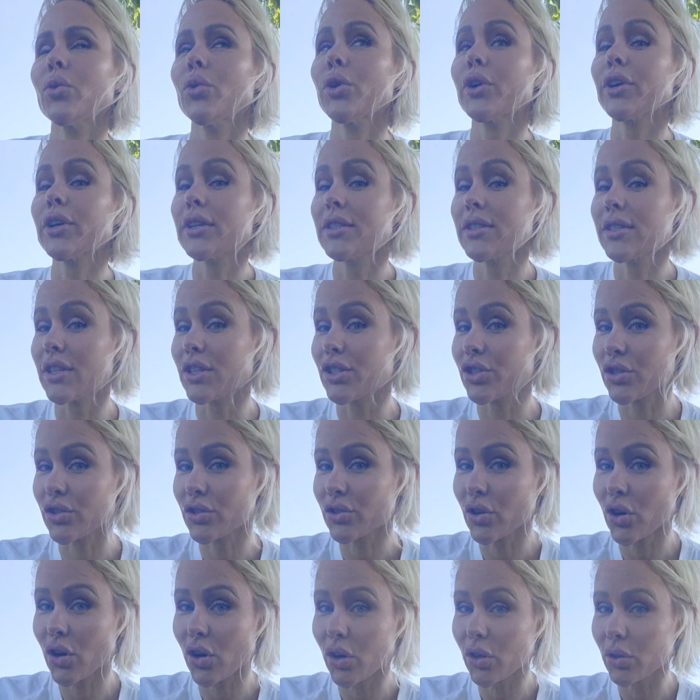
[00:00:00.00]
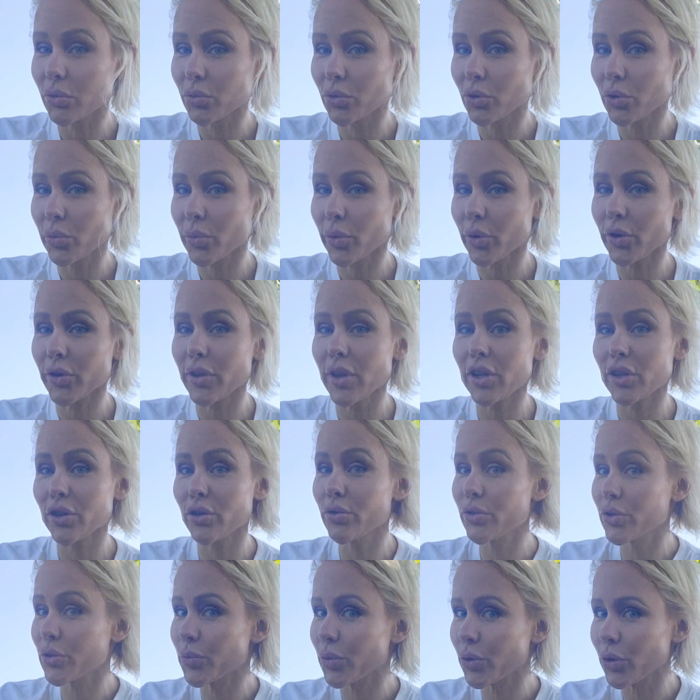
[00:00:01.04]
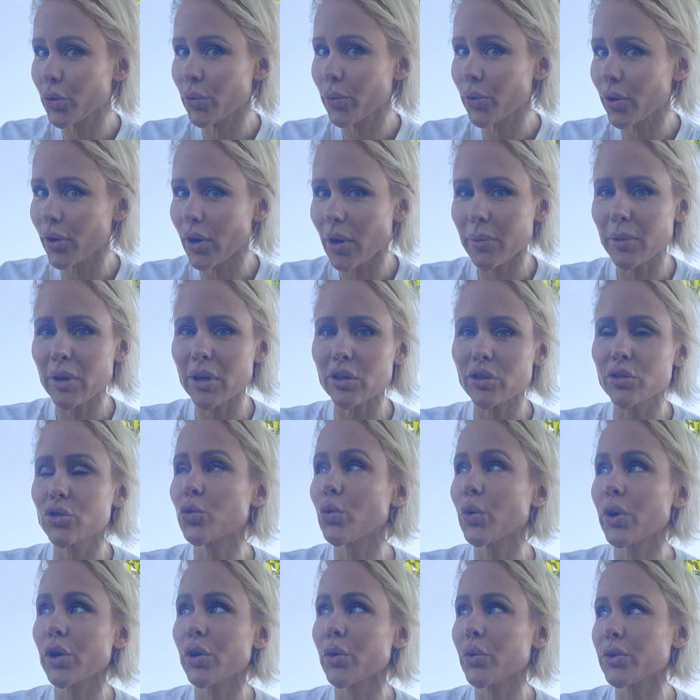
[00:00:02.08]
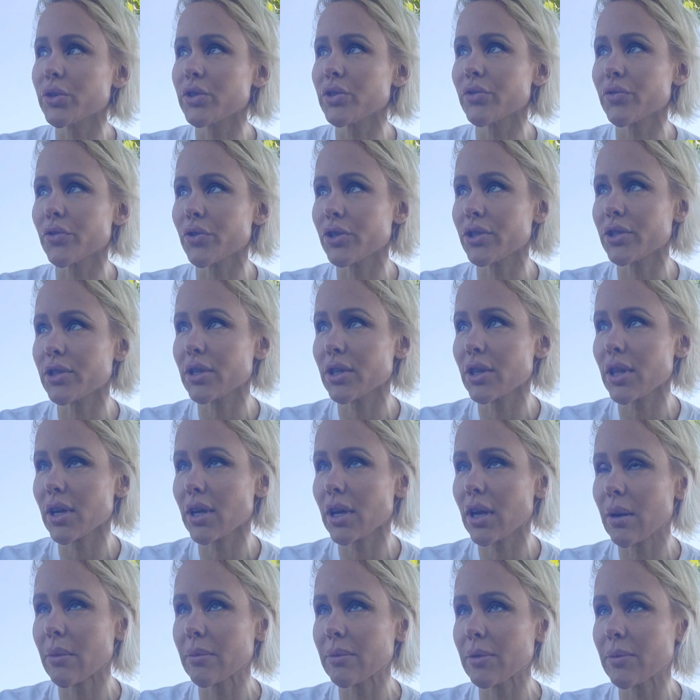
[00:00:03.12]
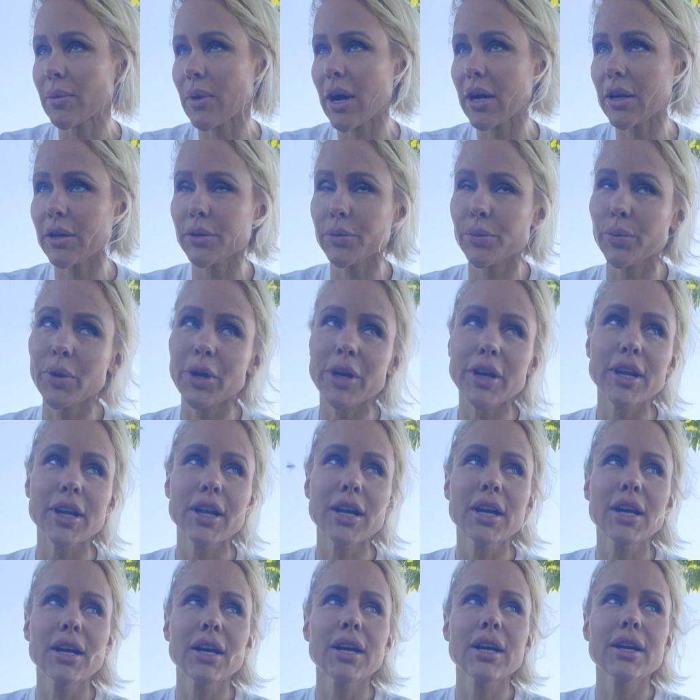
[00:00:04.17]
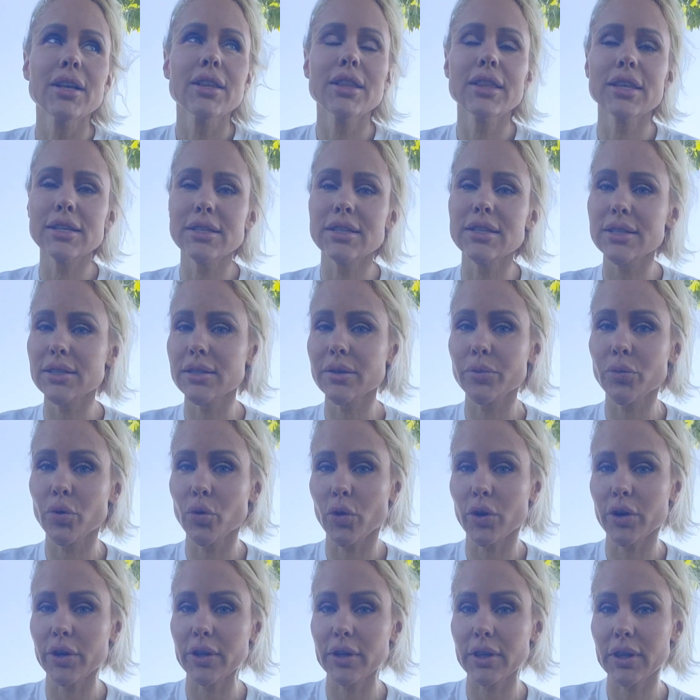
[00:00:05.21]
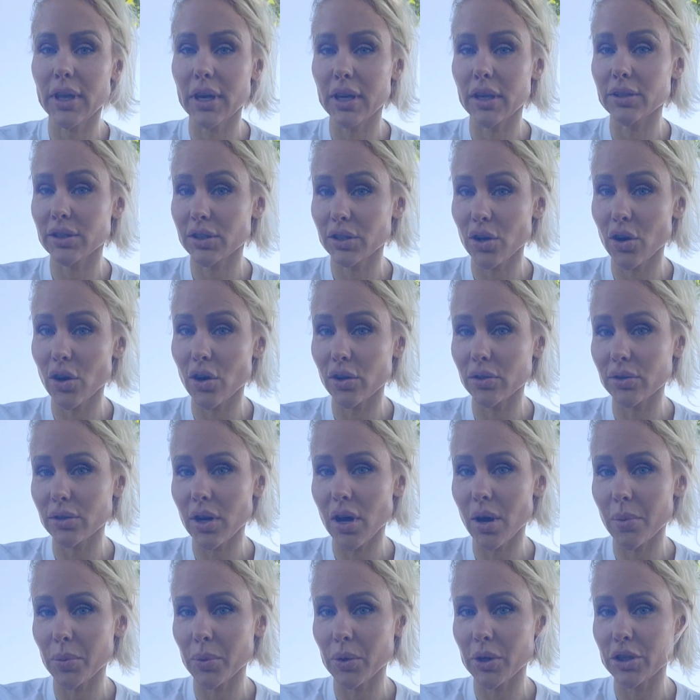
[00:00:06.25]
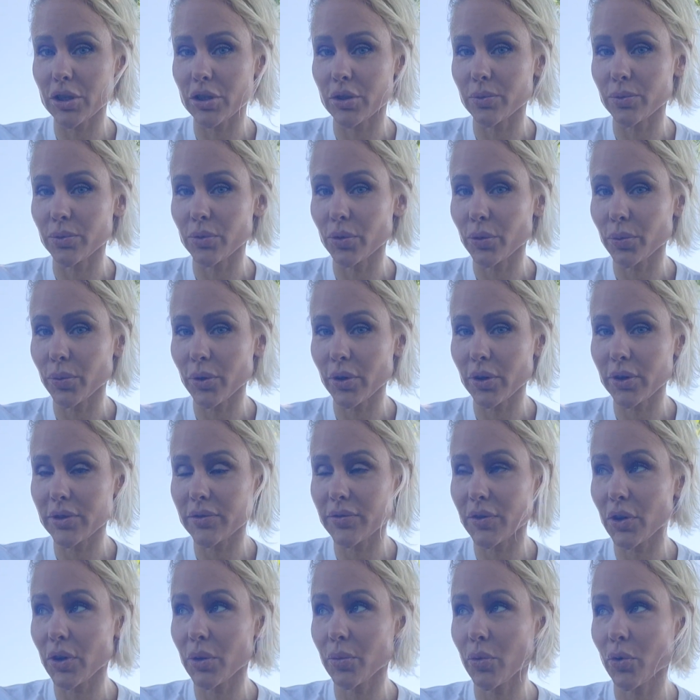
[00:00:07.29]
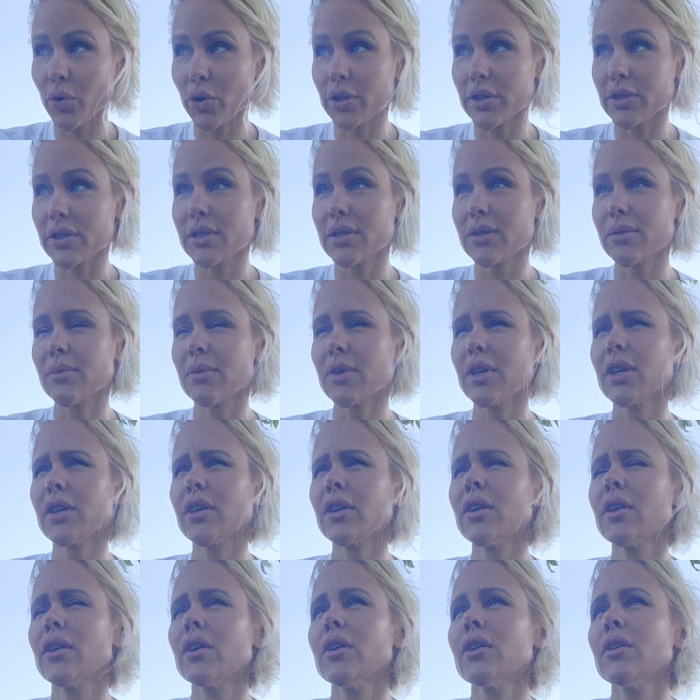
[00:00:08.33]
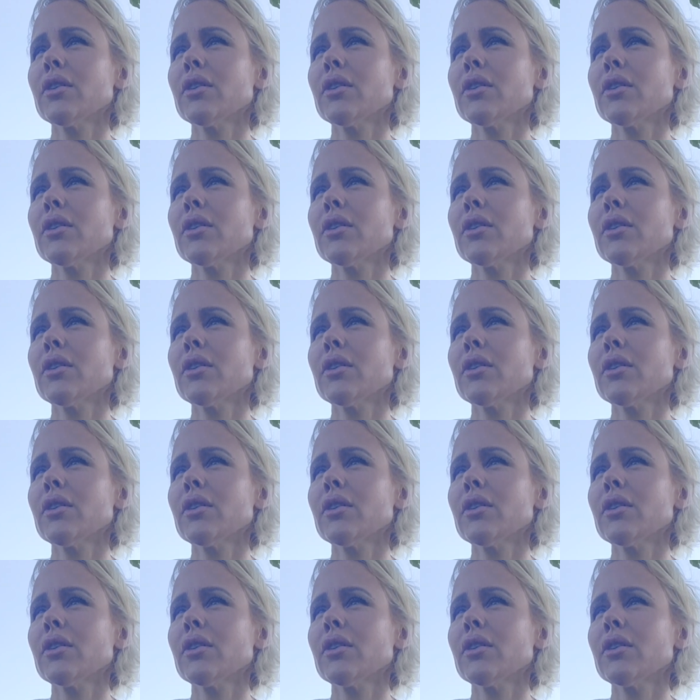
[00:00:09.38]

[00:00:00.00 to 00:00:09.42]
organizations called Bluebird that use Bluebird. I mean, Twitter was the first thing that came to mind, but this is important that it's called Operation Bluebird. It's very important to me.